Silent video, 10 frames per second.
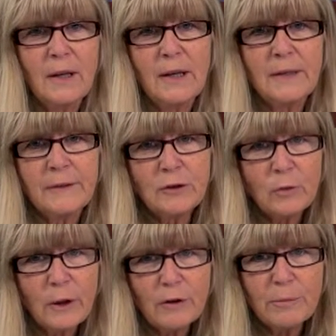It's a
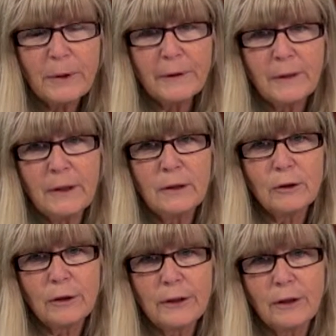12 month e
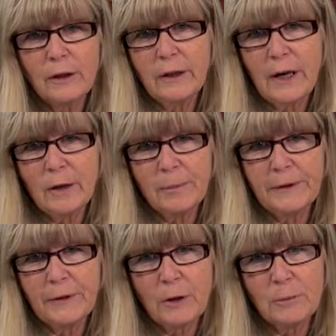learning and on
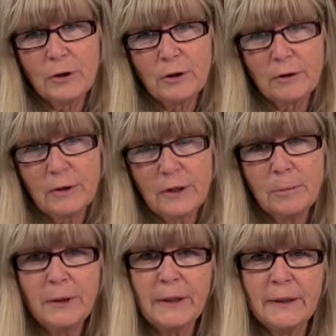campus opportunity.
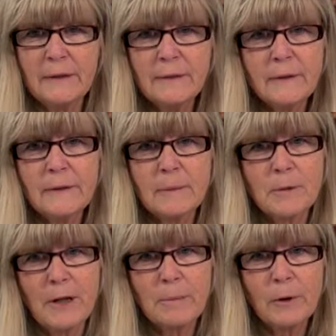It begins in
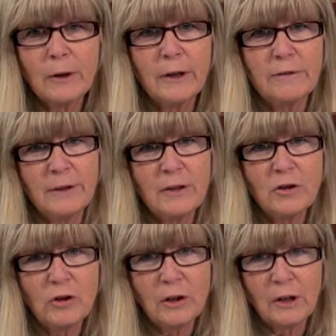September of
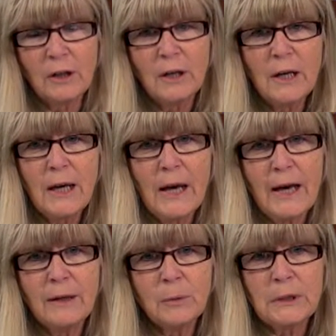each year,
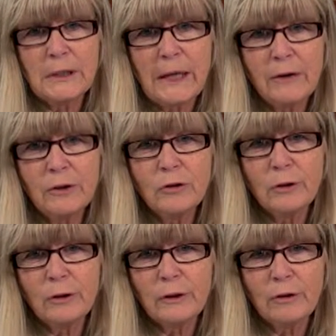and it will allow you to
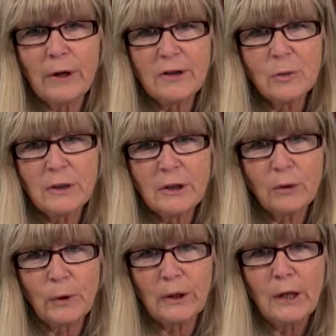earn a graduate
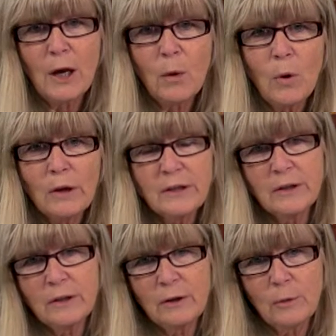degree while
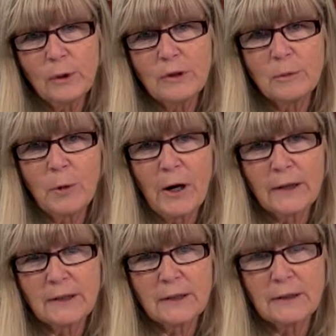continuing to
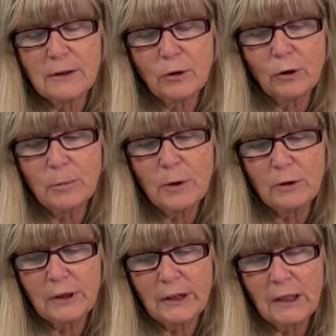practice in your
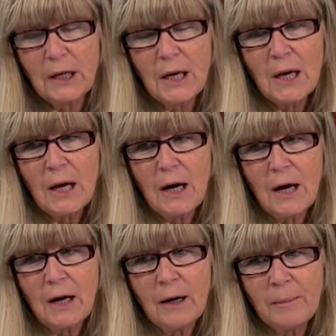community.
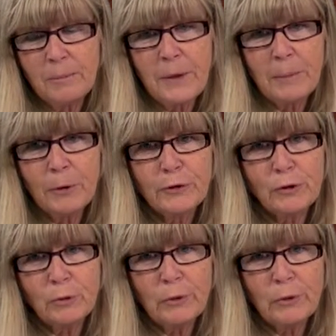Uh, people do